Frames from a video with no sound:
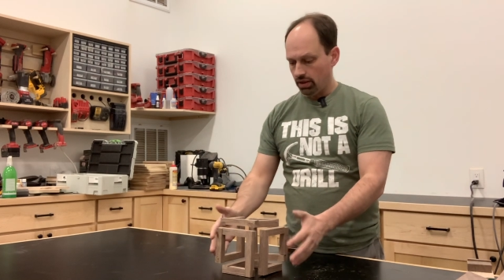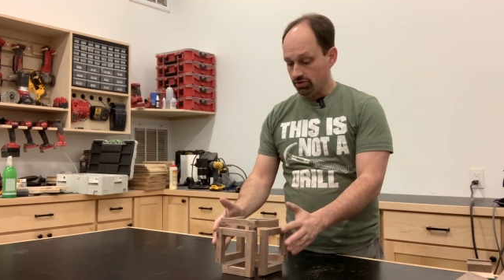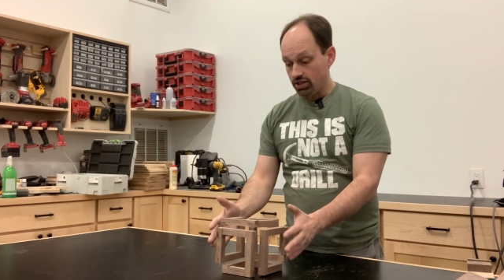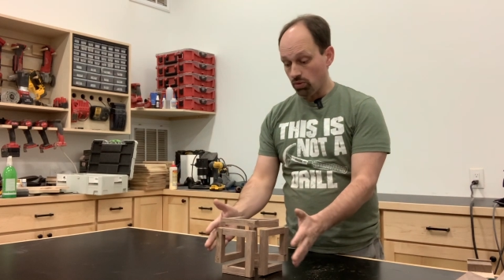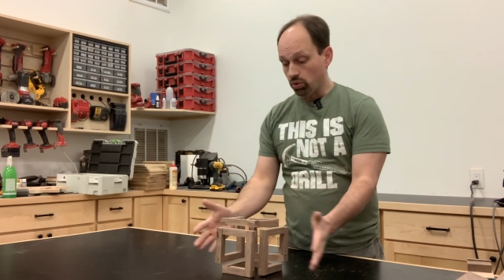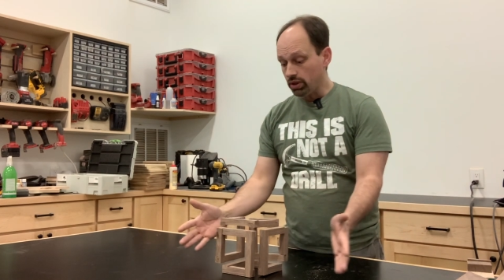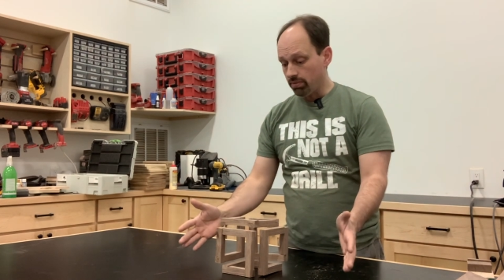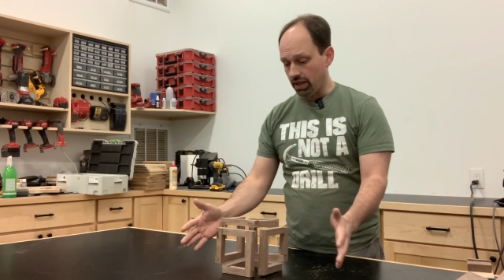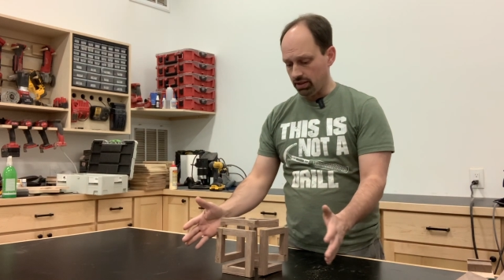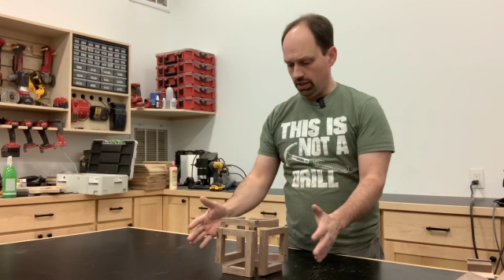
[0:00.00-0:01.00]
Instead, we're going to
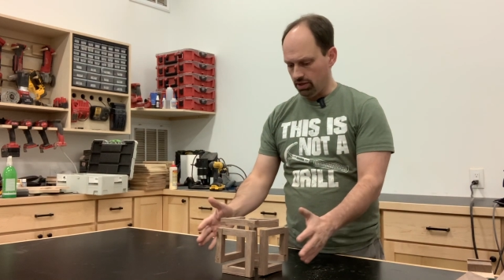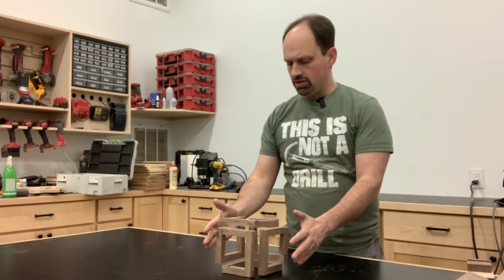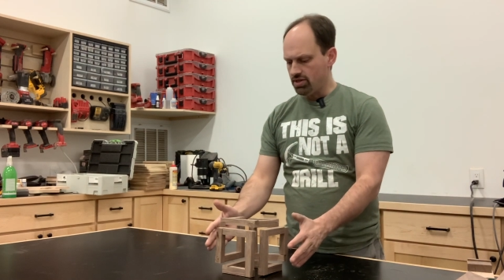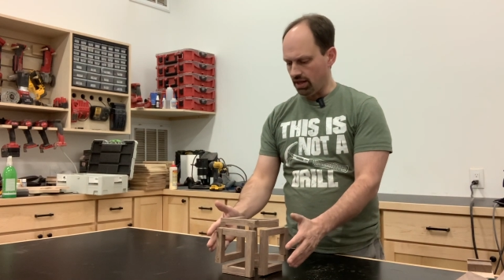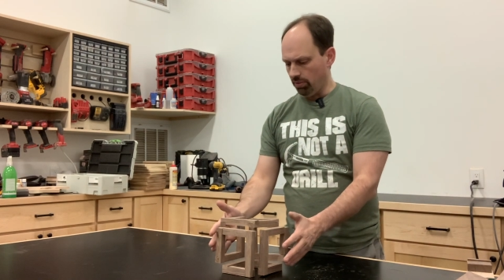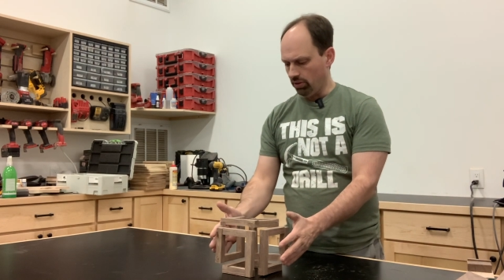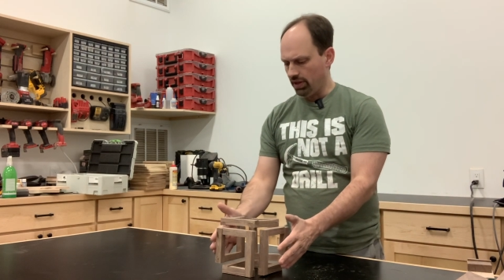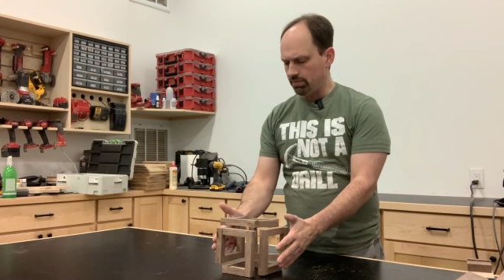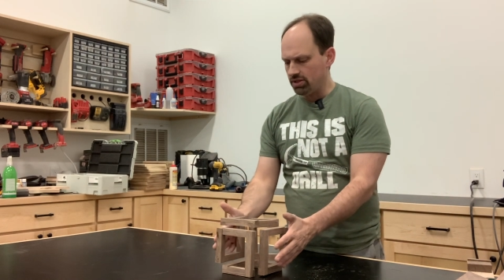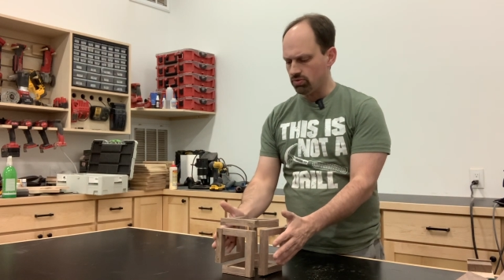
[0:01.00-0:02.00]
make an end table.
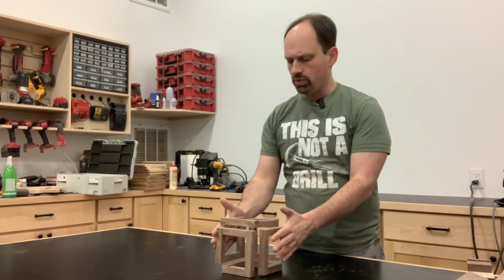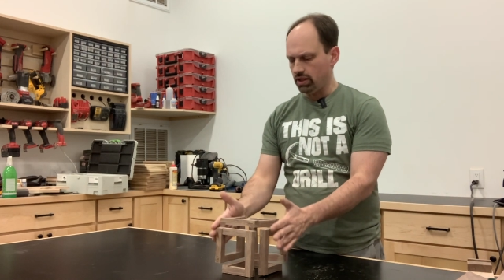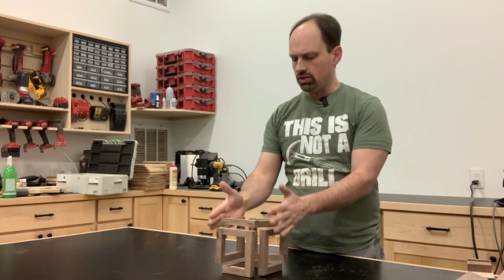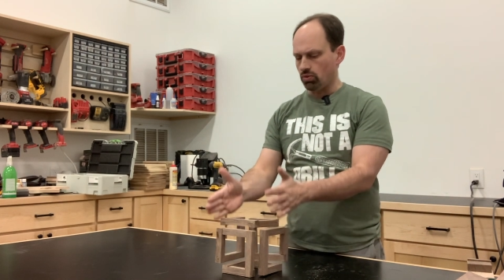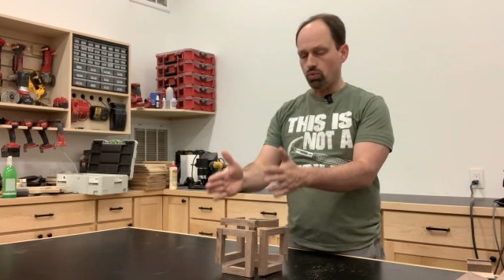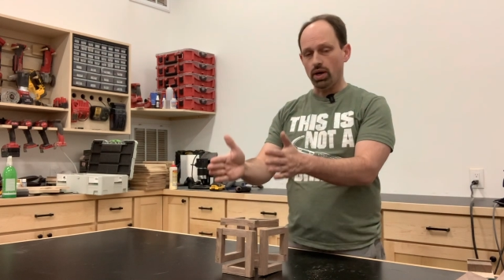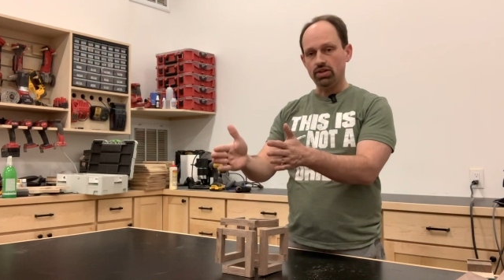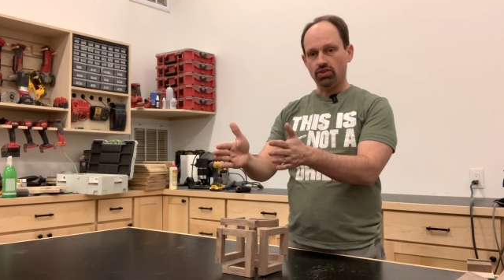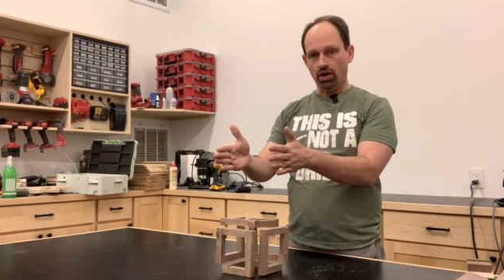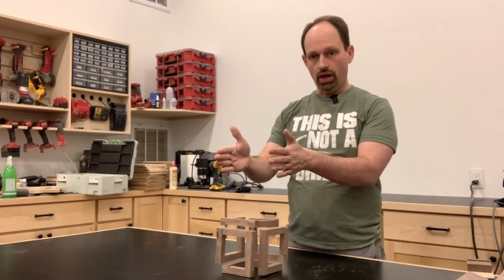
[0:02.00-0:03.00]
That means we need to
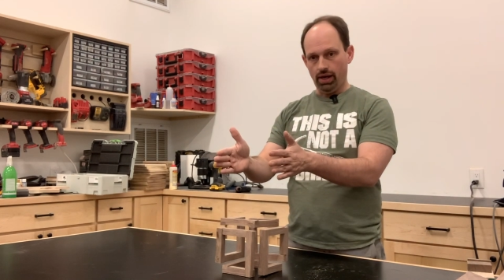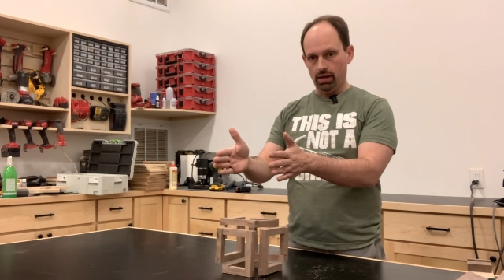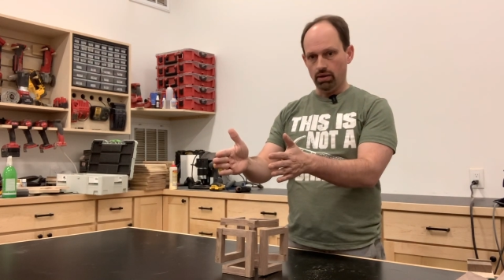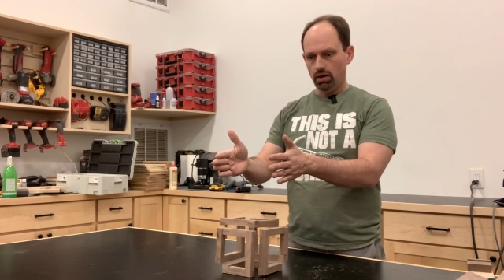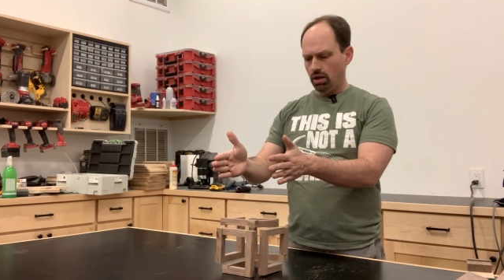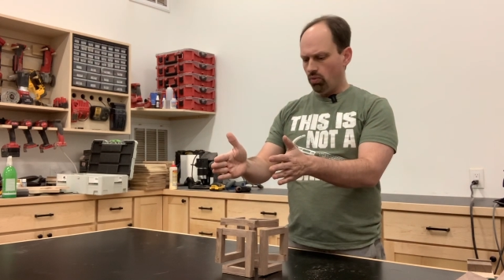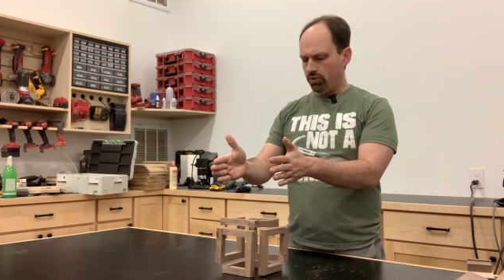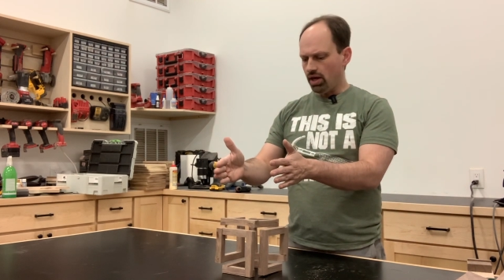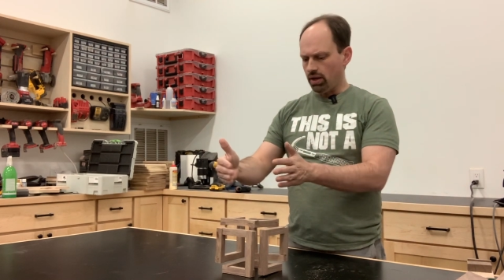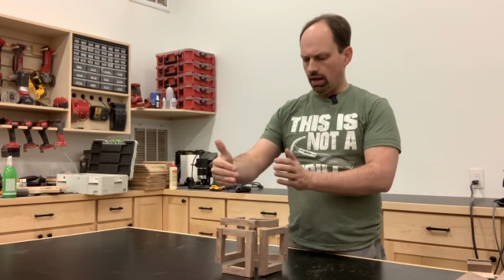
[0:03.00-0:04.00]
raise the height
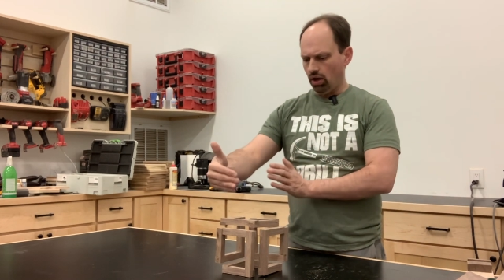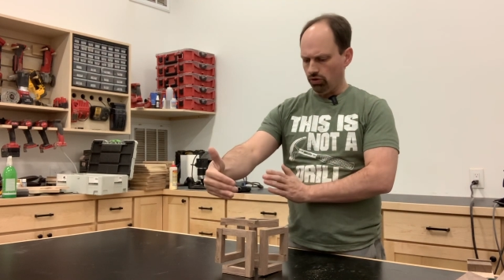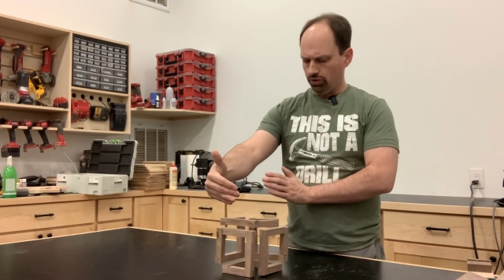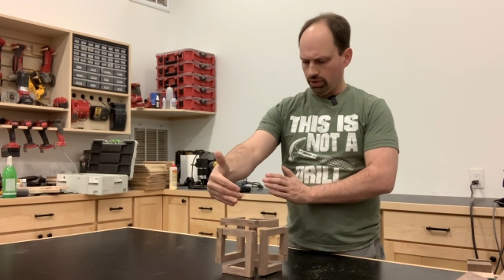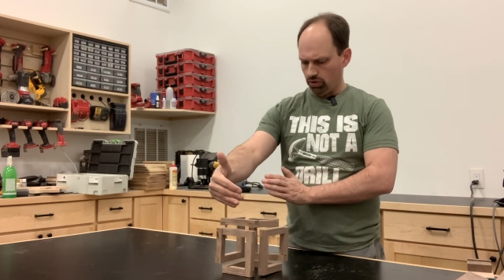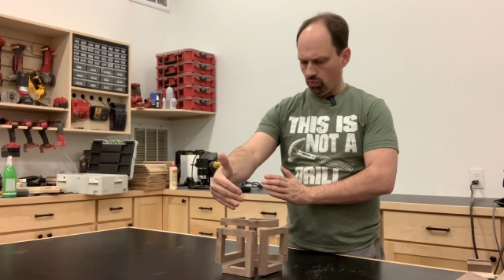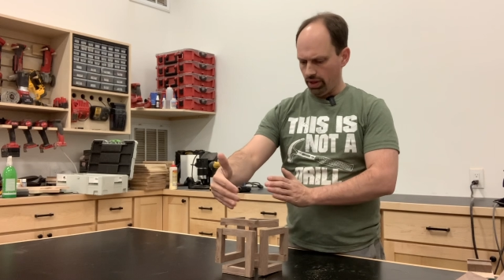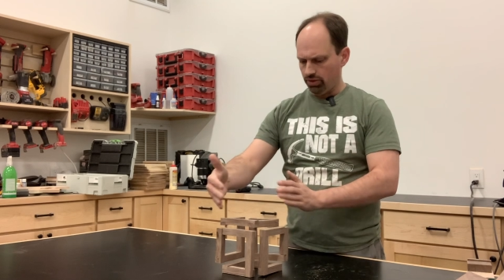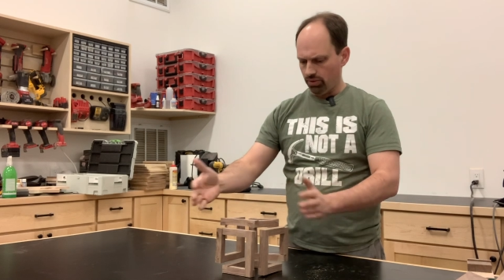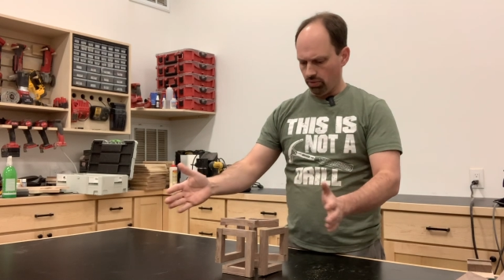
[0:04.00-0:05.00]
without altering the
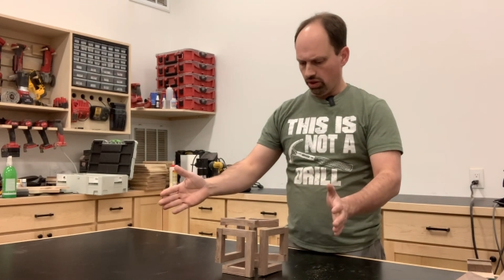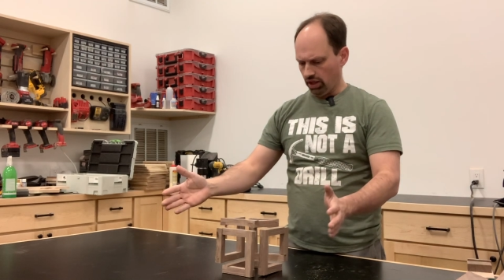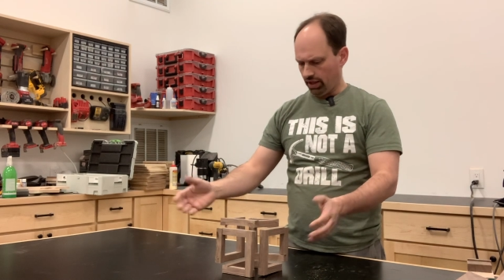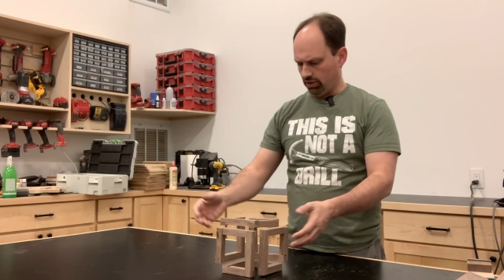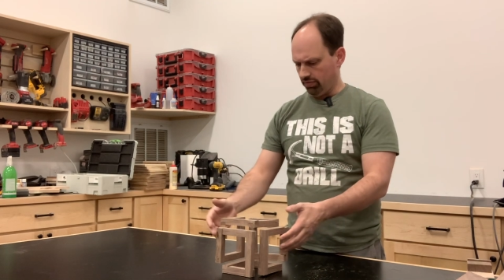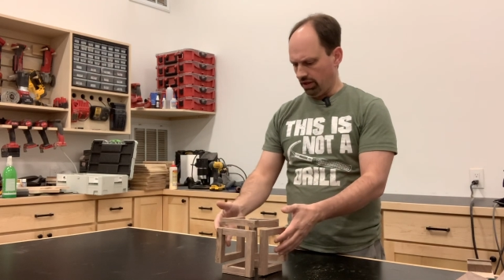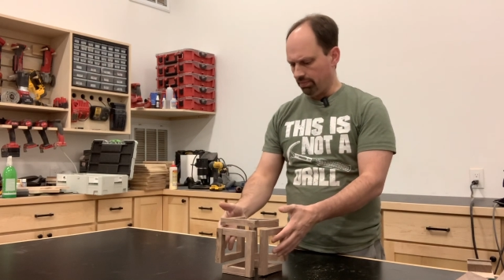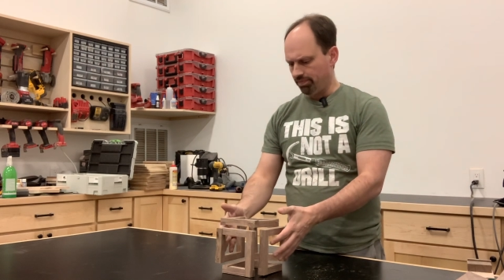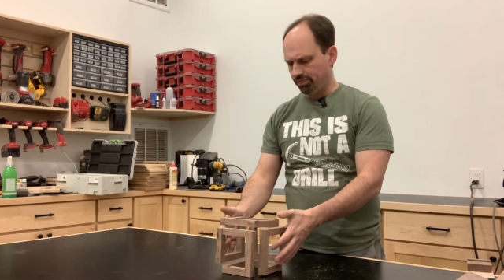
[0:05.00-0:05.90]
width or the length of it.